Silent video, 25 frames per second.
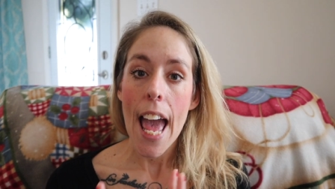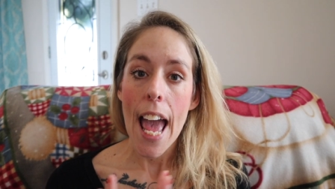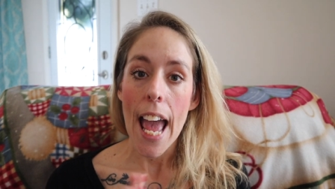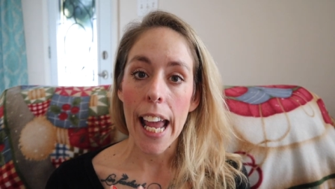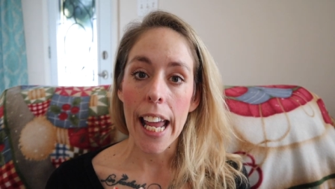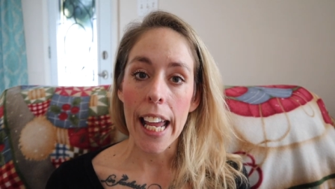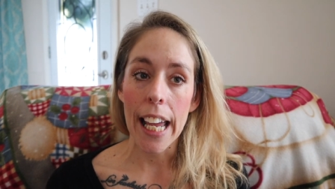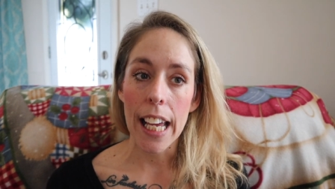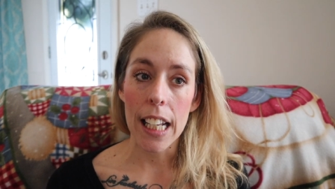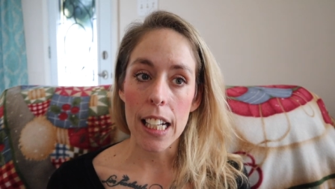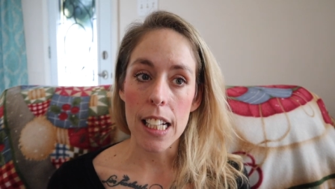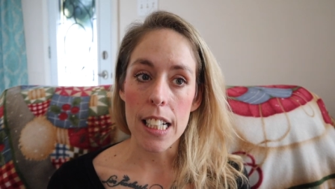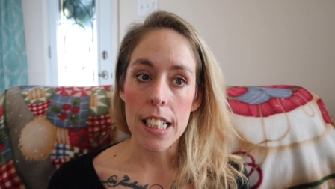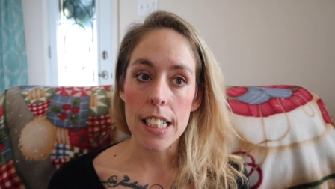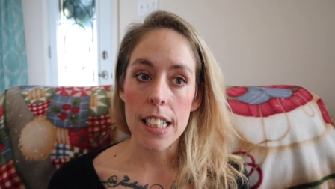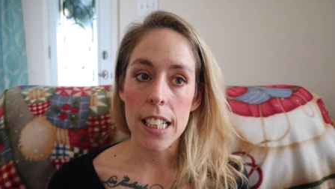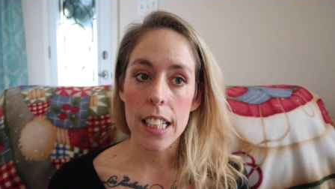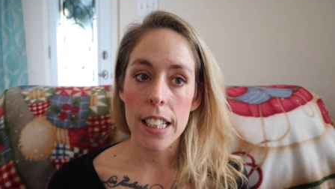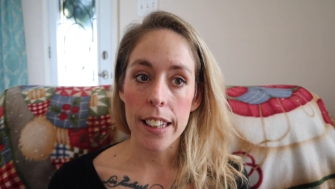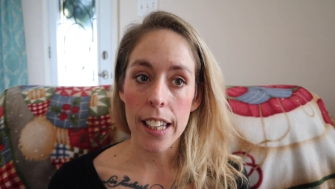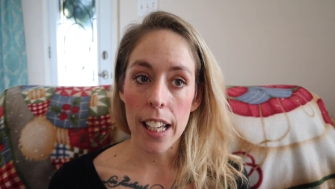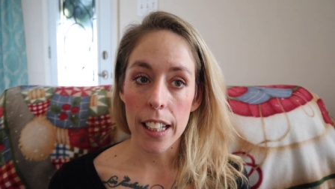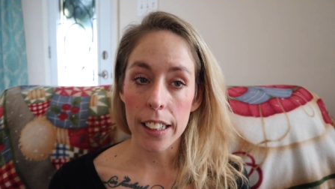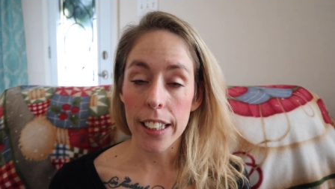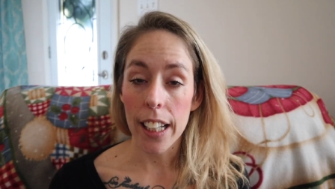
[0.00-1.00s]
and
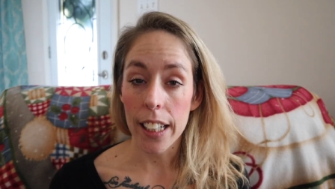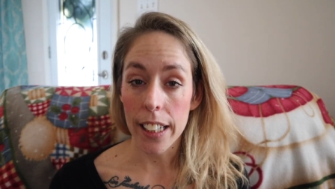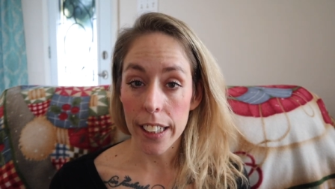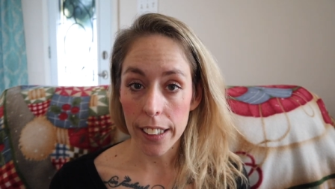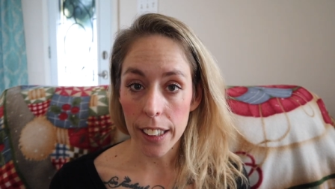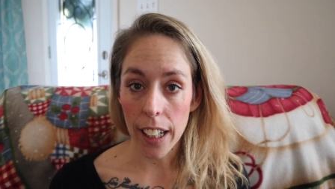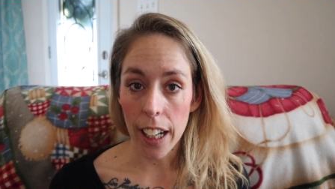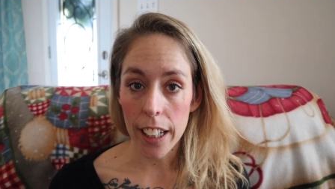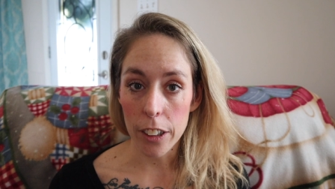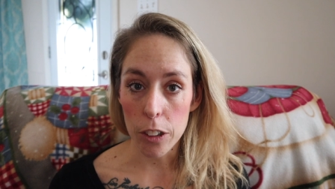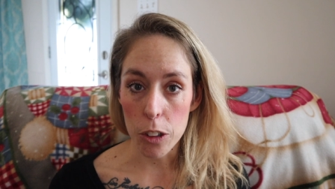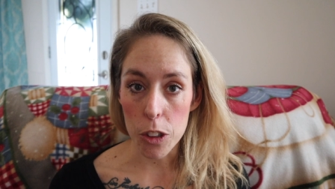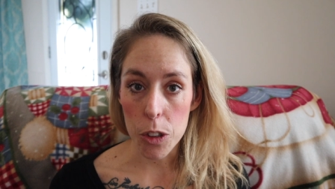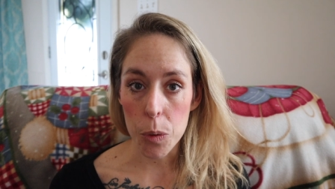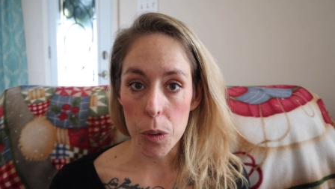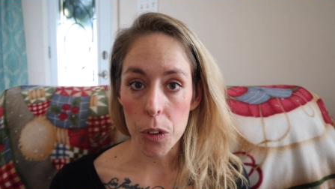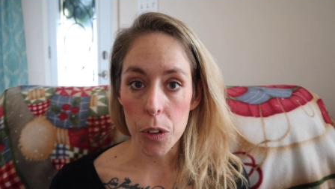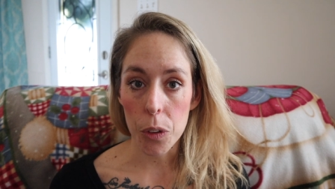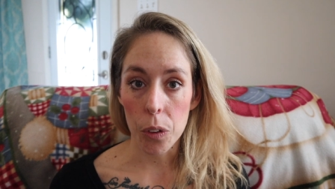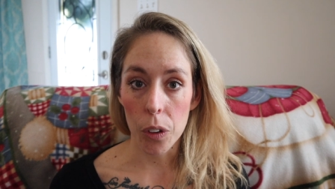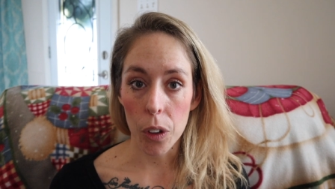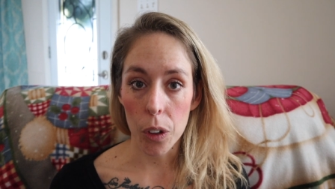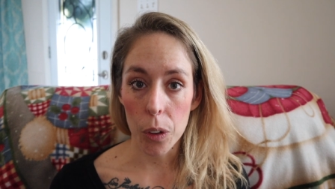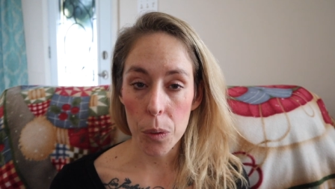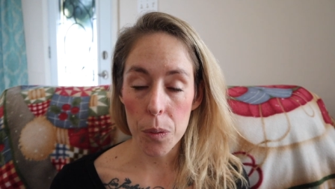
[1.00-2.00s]
then getting diagnosed with
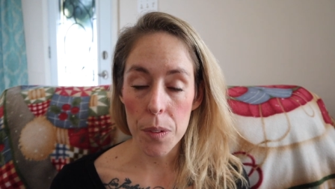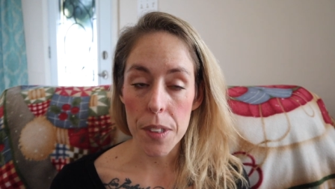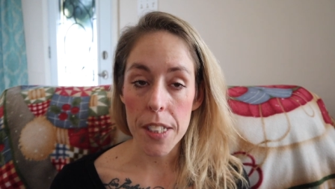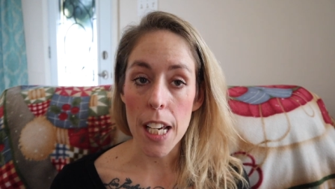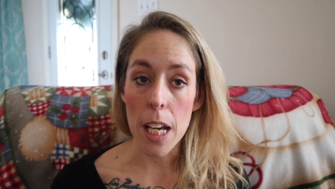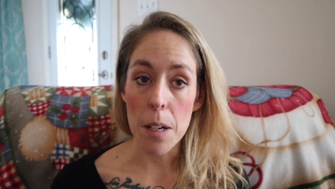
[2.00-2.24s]
Crohn's.